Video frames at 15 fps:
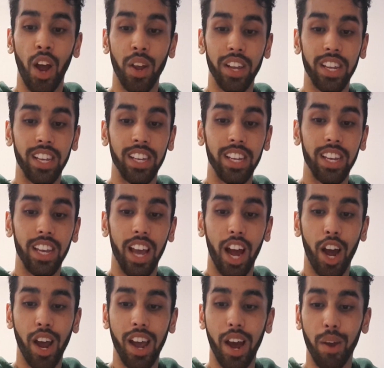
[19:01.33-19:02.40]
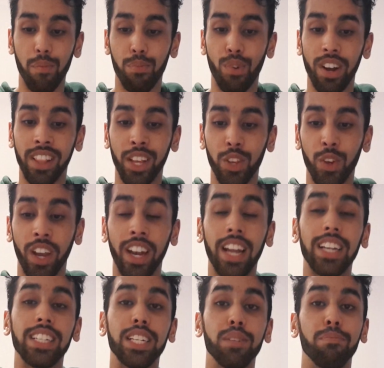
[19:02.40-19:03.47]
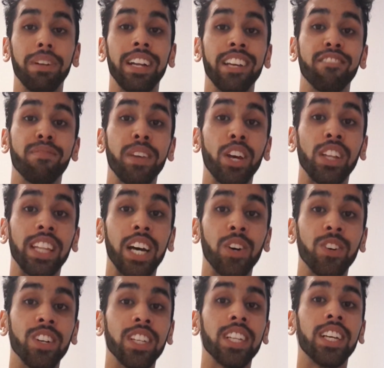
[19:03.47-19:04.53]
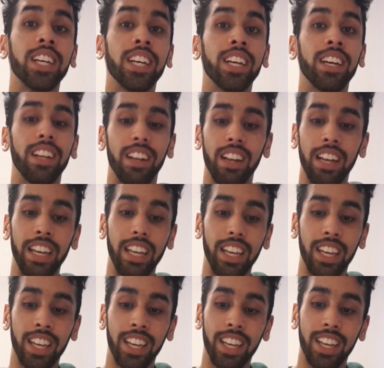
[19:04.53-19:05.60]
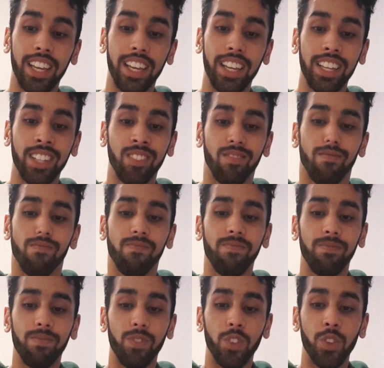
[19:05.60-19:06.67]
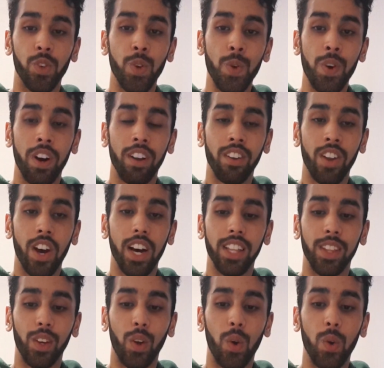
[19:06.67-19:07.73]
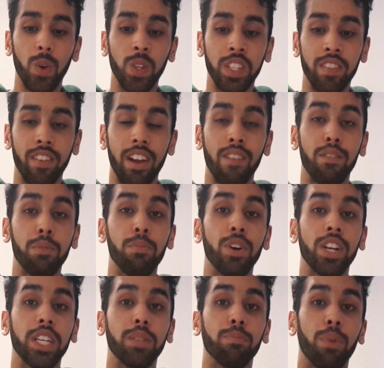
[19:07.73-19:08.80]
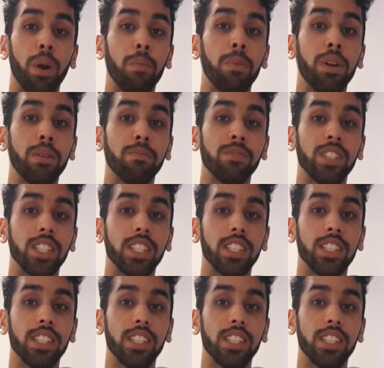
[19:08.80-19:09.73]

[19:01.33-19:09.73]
I pray that you can actually believe me on that one. Like, you are not the cause of everybody's problems.